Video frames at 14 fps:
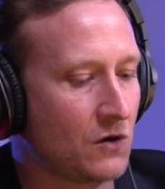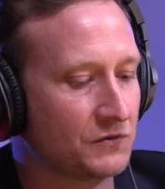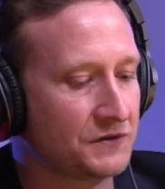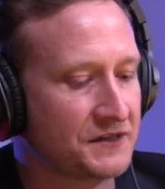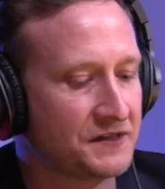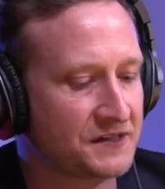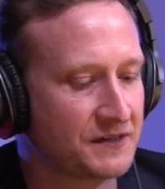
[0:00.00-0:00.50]
old
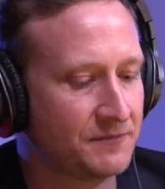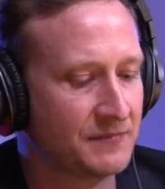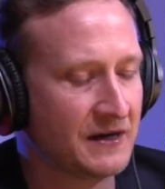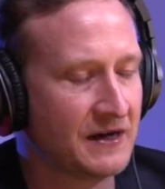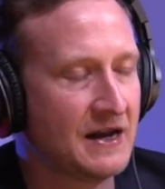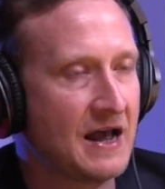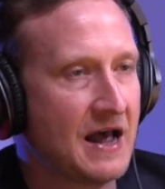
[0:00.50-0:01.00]
system,
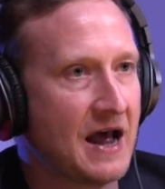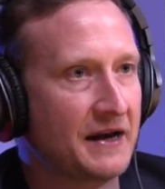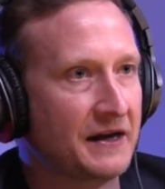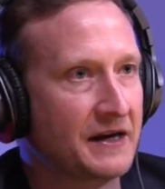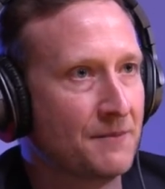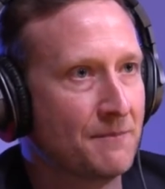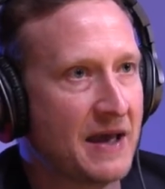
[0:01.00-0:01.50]

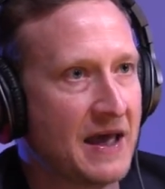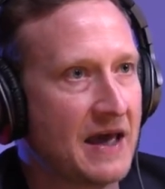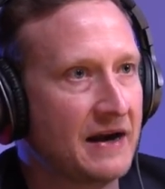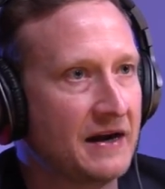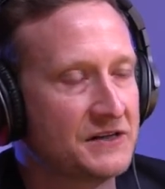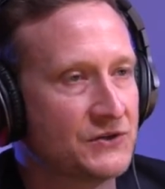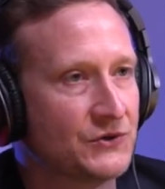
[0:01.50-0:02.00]
and
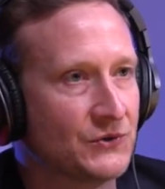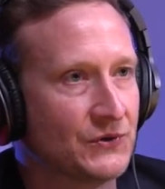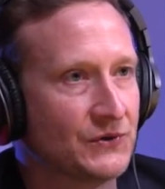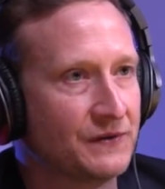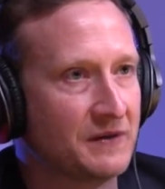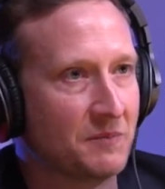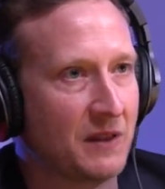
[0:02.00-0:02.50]
compared it
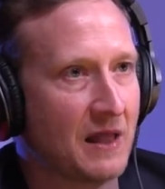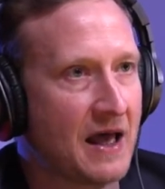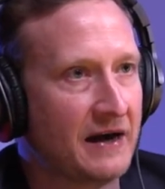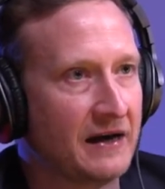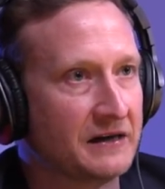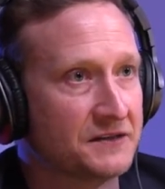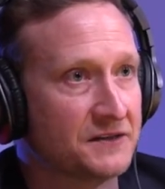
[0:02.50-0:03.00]
to the
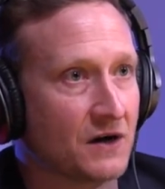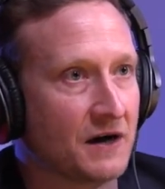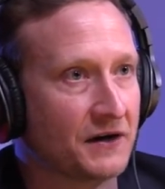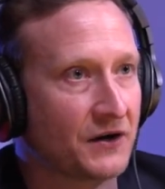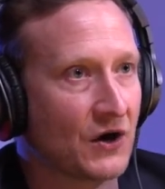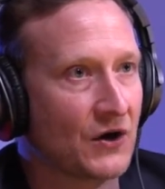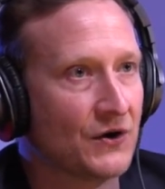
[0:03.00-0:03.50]
planning
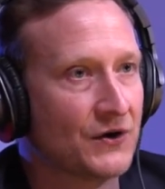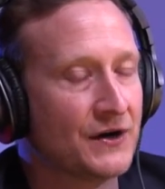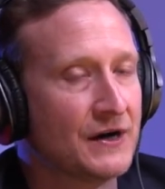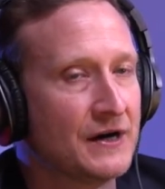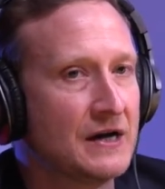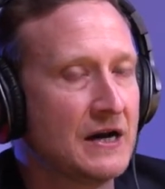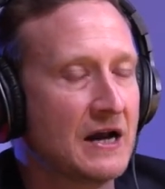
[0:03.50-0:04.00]
design code.
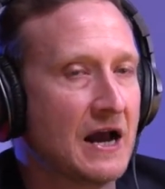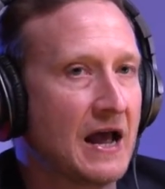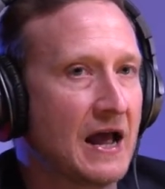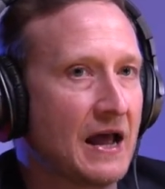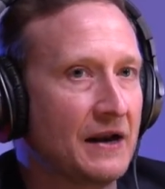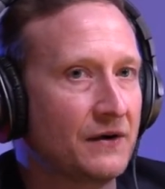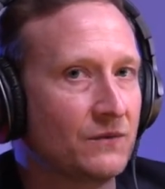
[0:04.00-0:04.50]

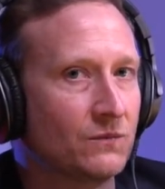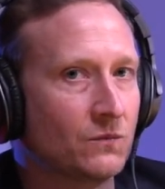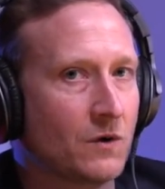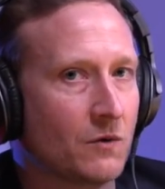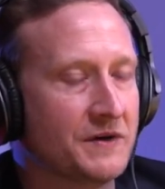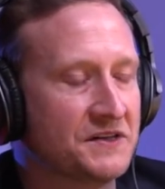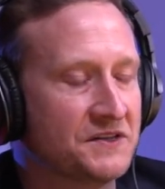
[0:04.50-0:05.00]
And
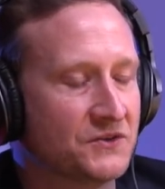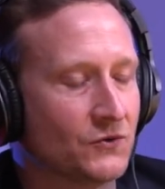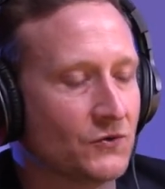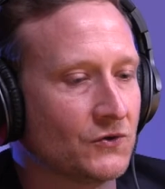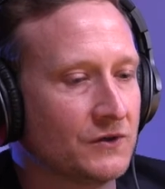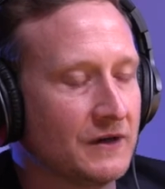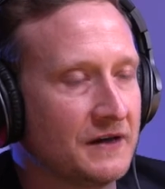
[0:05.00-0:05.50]
what we
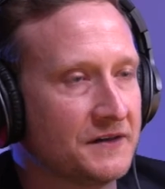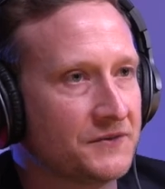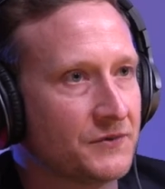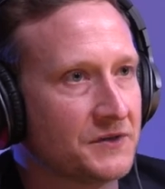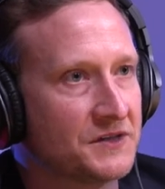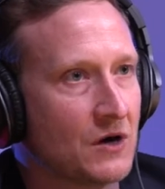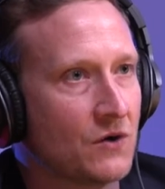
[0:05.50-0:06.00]
saw as a
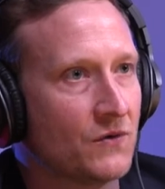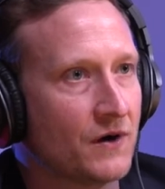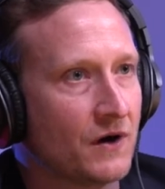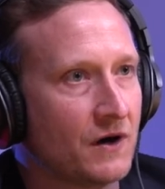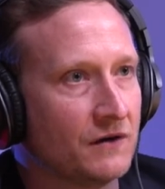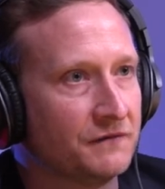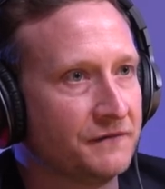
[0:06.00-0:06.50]
result
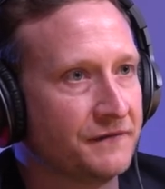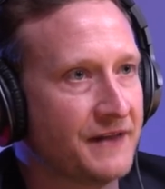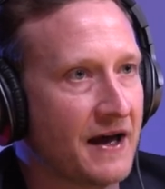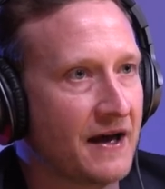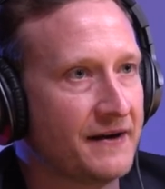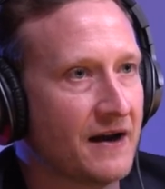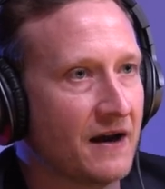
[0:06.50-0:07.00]
of
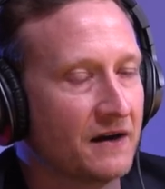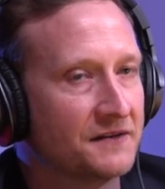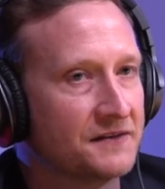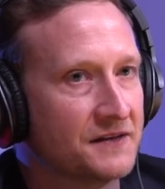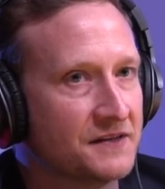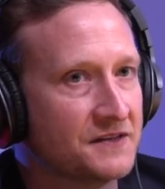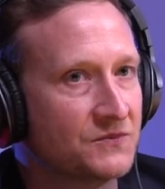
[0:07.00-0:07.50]
that
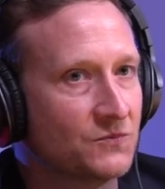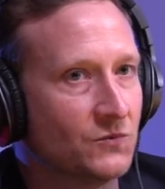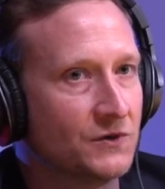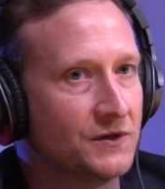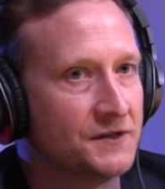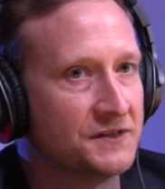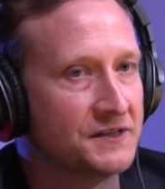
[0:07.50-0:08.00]
analysis
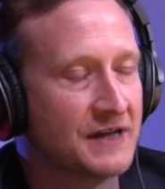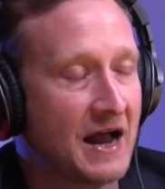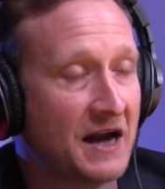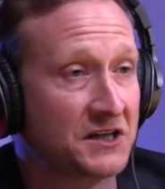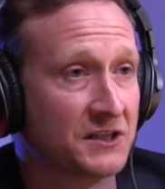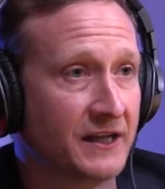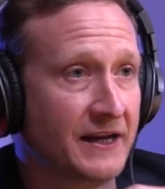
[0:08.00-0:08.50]
was
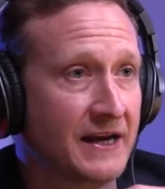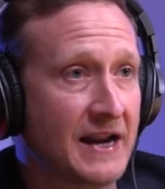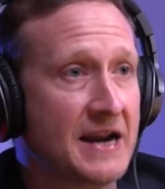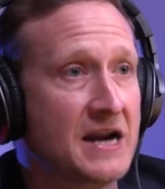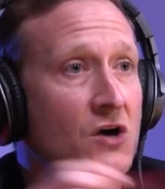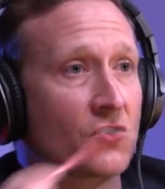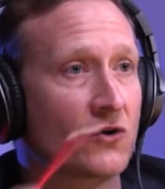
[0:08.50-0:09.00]
actually an
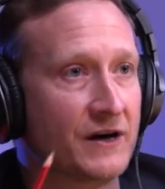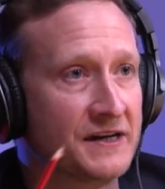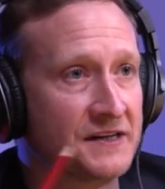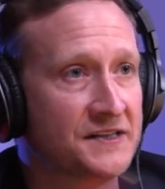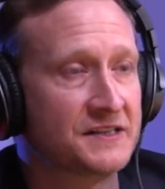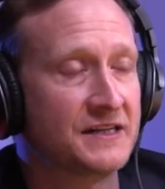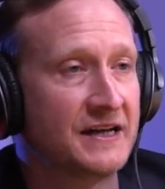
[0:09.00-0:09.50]

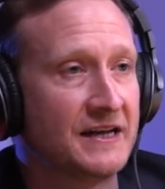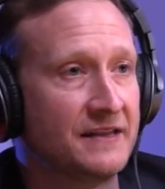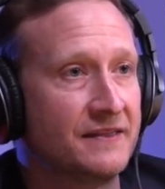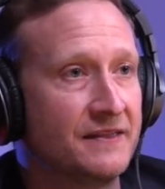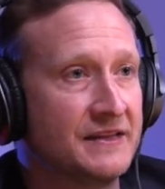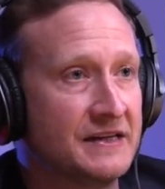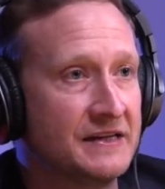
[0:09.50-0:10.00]
increase
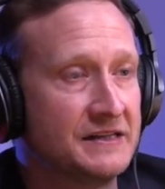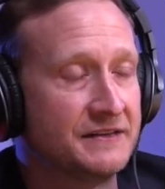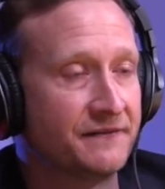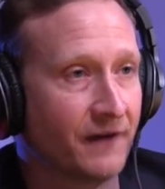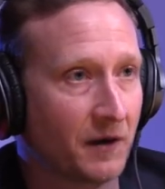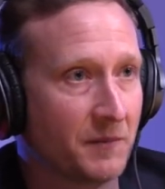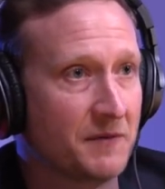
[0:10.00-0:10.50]
in the
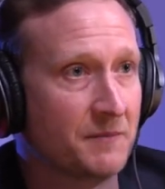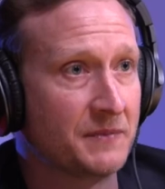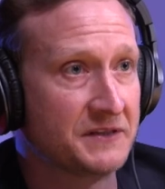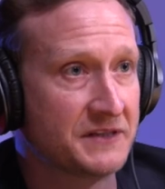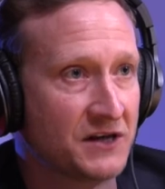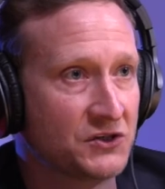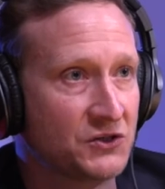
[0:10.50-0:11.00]
development
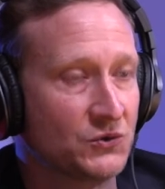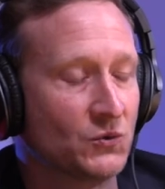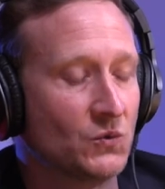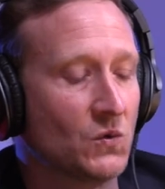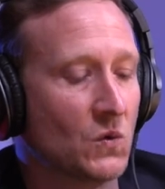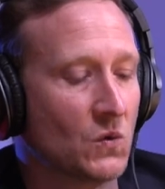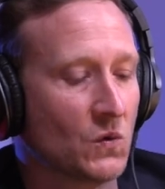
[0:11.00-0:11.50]

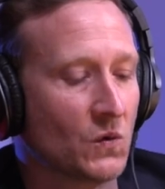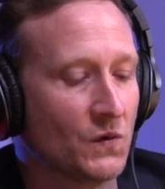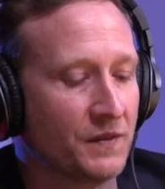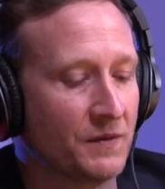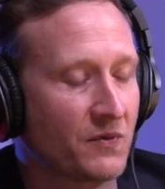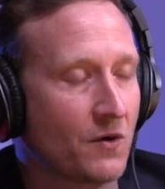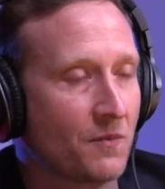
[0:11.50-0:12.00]
potential or
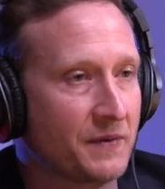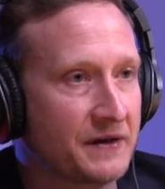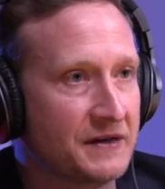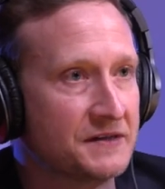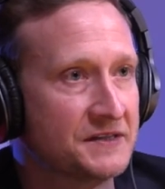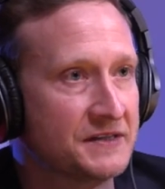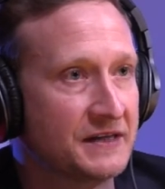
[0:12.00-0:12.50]
the
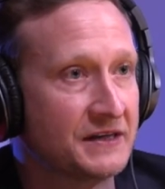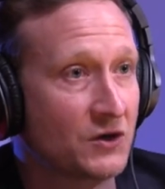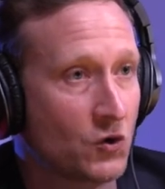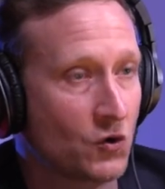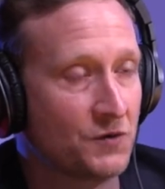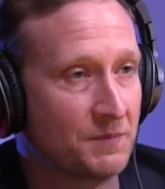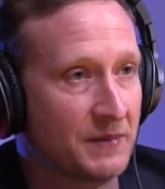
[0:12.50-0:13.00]
properties that
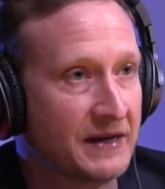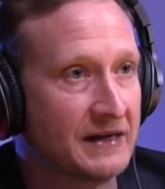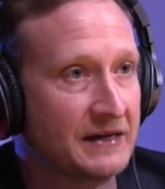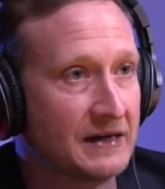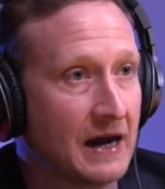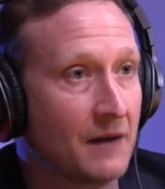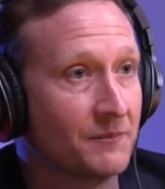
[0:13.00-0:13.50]
could
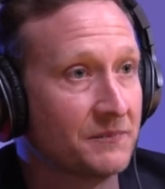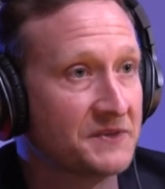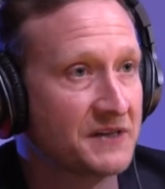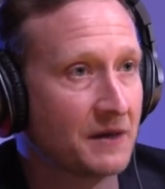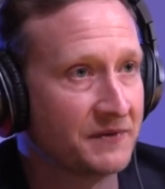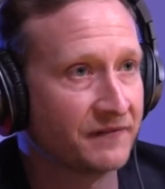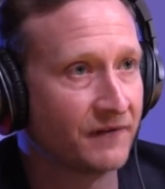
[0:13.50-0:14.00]
be um,
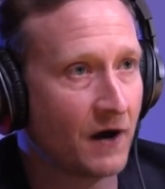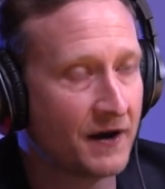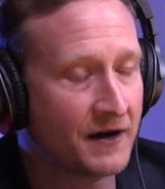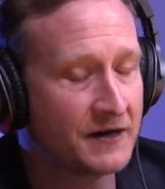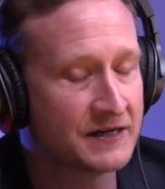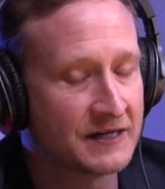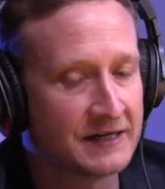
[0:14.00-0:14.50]

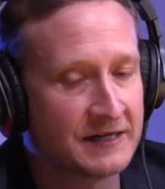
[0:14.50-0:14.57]
subdivided.